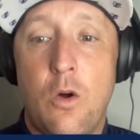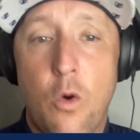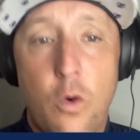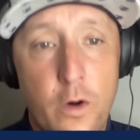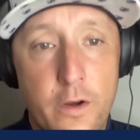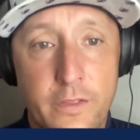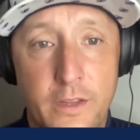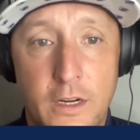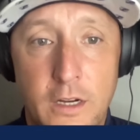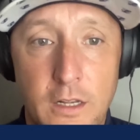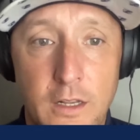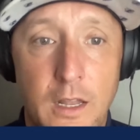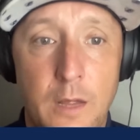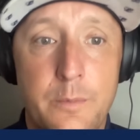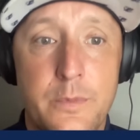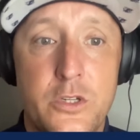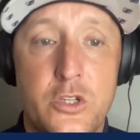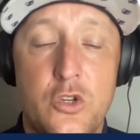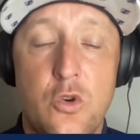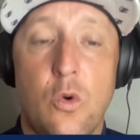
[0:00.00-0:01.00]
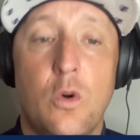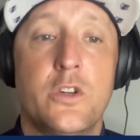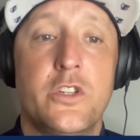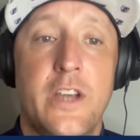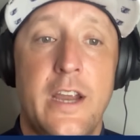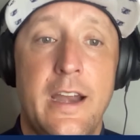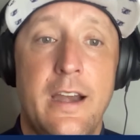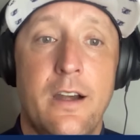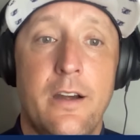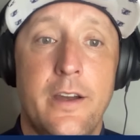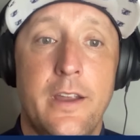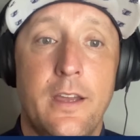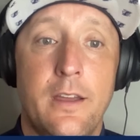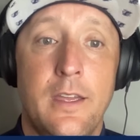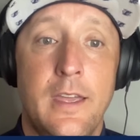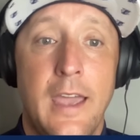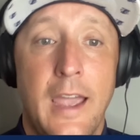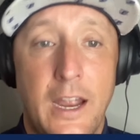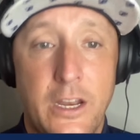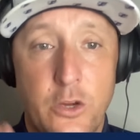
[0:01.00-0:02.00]
or in the Columbus, Georgia area,
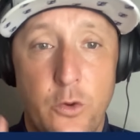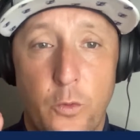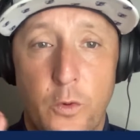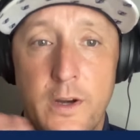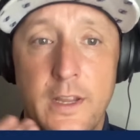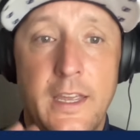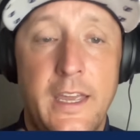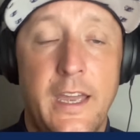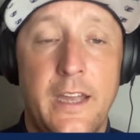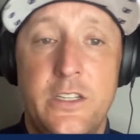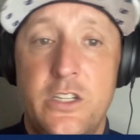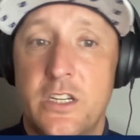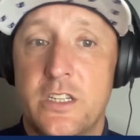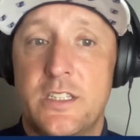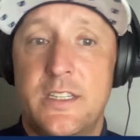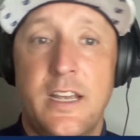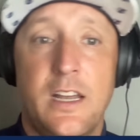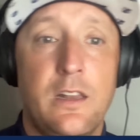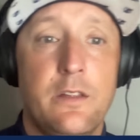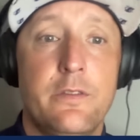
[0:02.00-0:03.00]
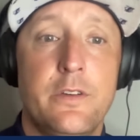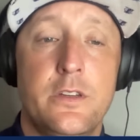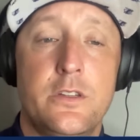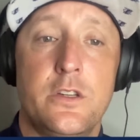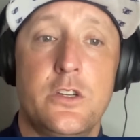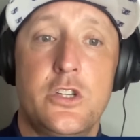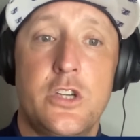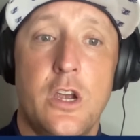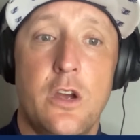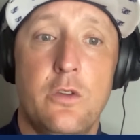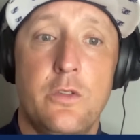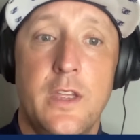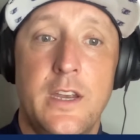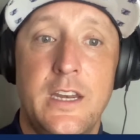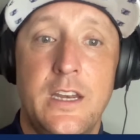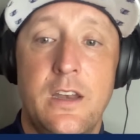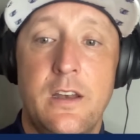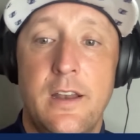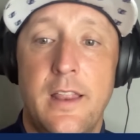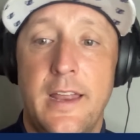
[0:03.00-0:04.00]
and you want to catch his television show that
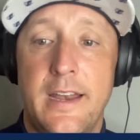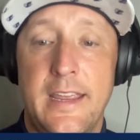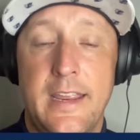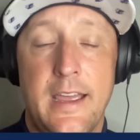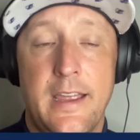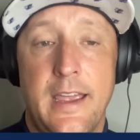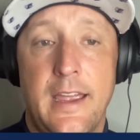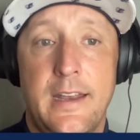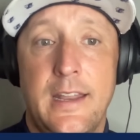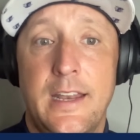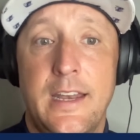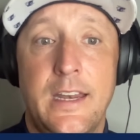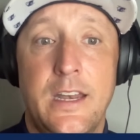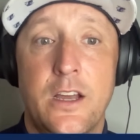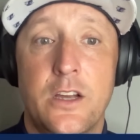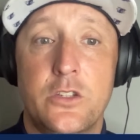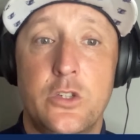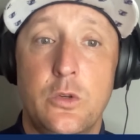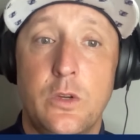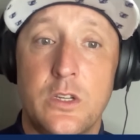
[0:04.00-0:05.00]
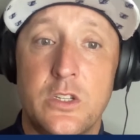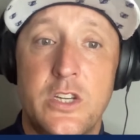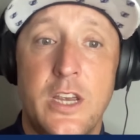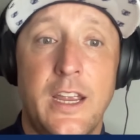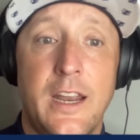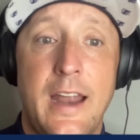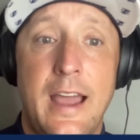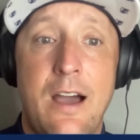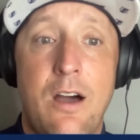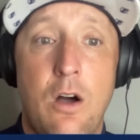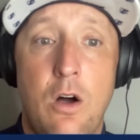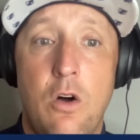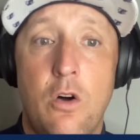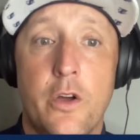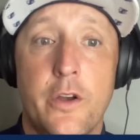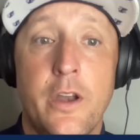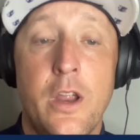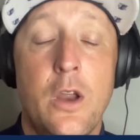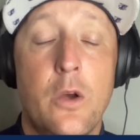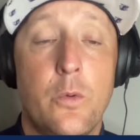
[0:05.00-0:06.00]
he does, you can check it out
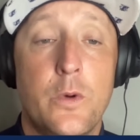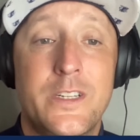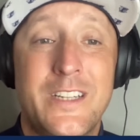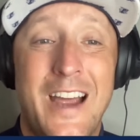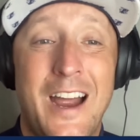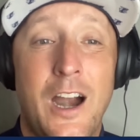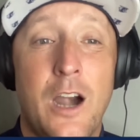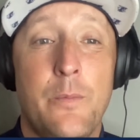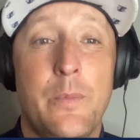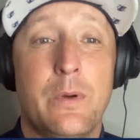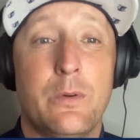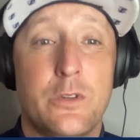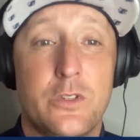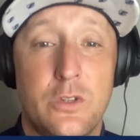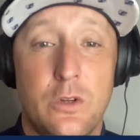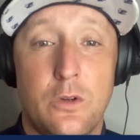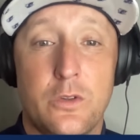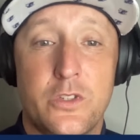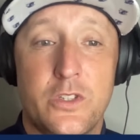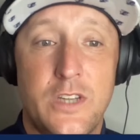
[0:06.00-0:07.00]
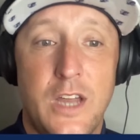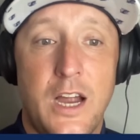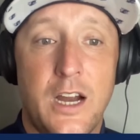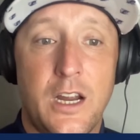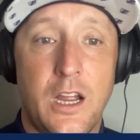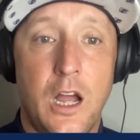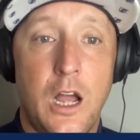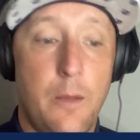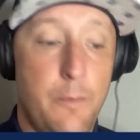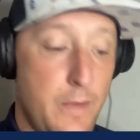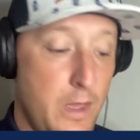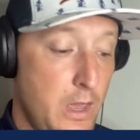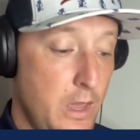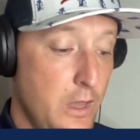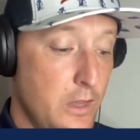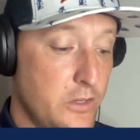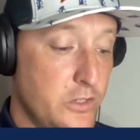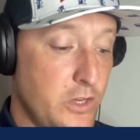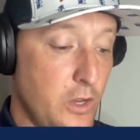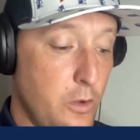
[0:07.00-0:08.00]
on retirementresults.com.
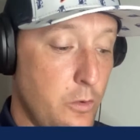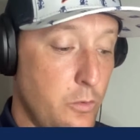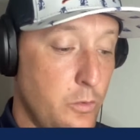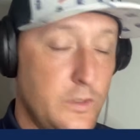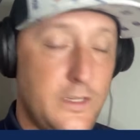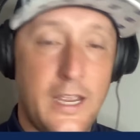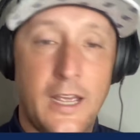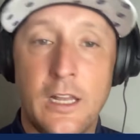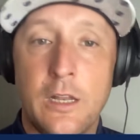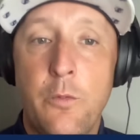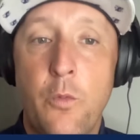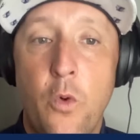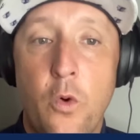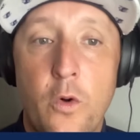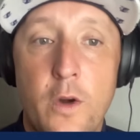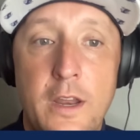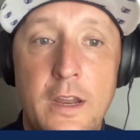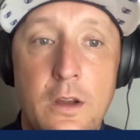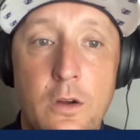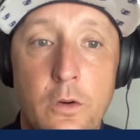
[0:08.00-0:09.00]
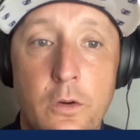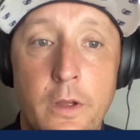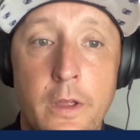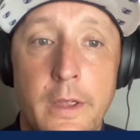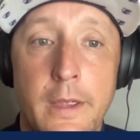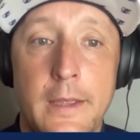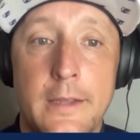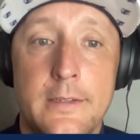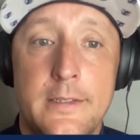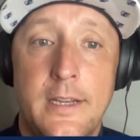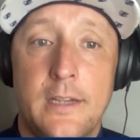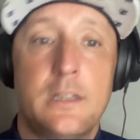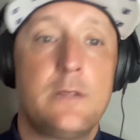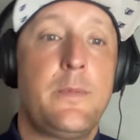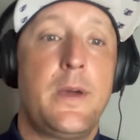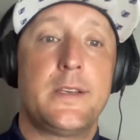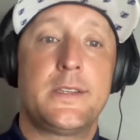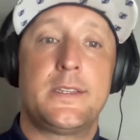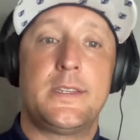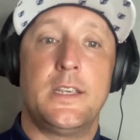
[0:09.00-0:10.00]
So tell him War Eagle, tell
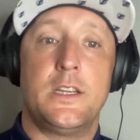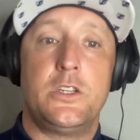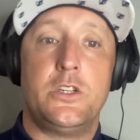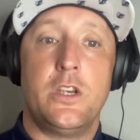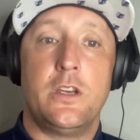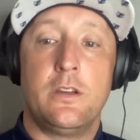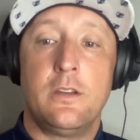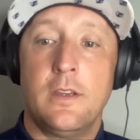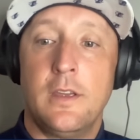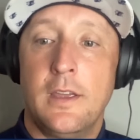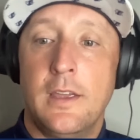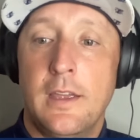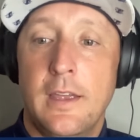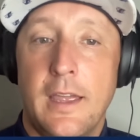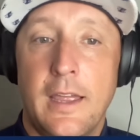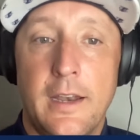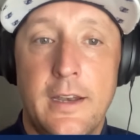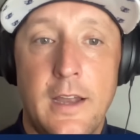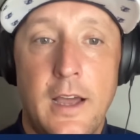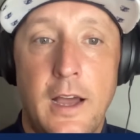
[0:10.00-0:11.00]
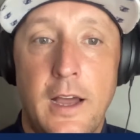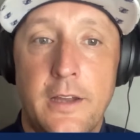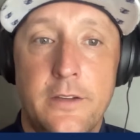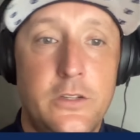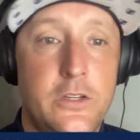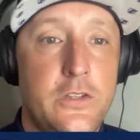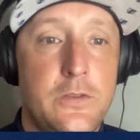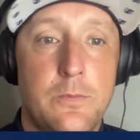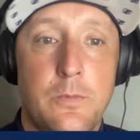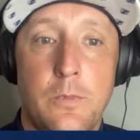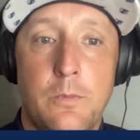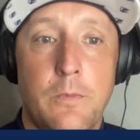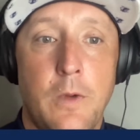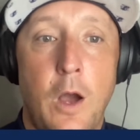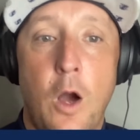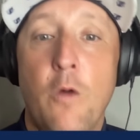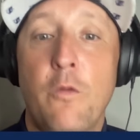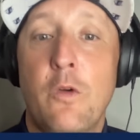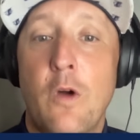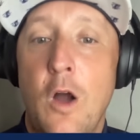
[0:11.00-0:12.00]
him I sent you, and just
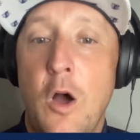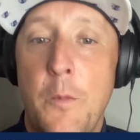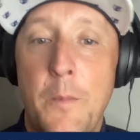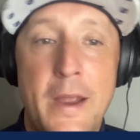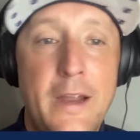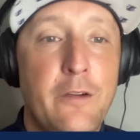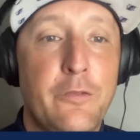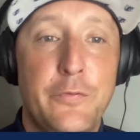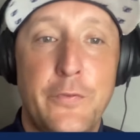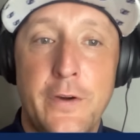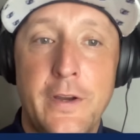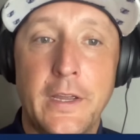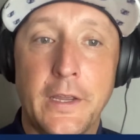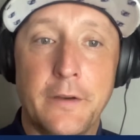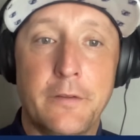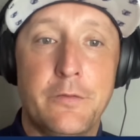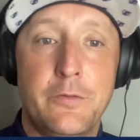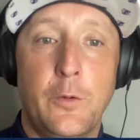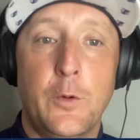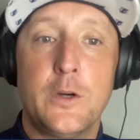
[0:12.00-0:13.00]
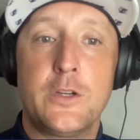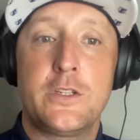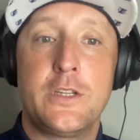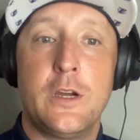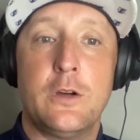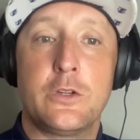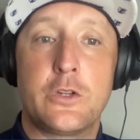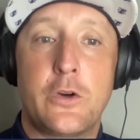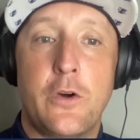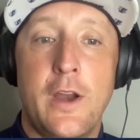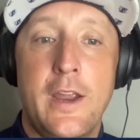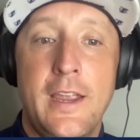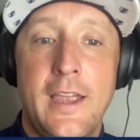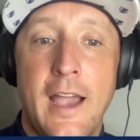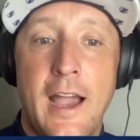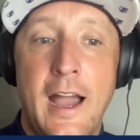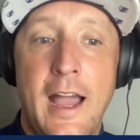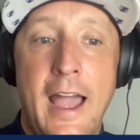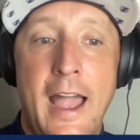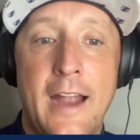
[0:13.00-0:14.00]
overall make a friend. Ford Stokes, great
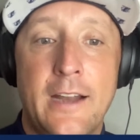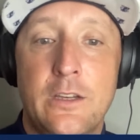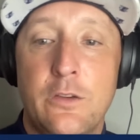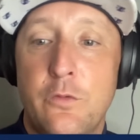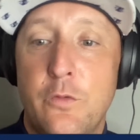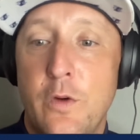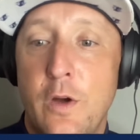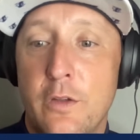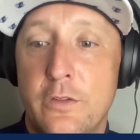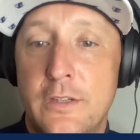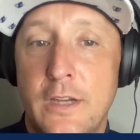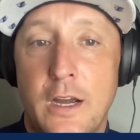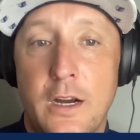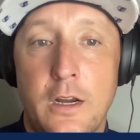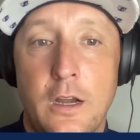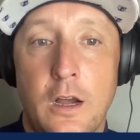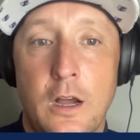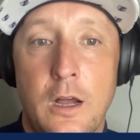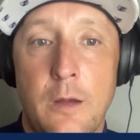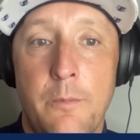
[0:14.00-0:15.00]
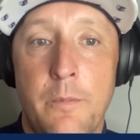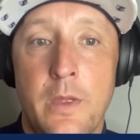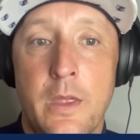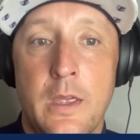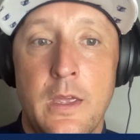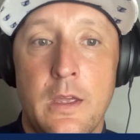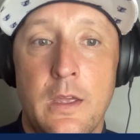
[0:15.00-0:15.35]
guy. Activewealth.com.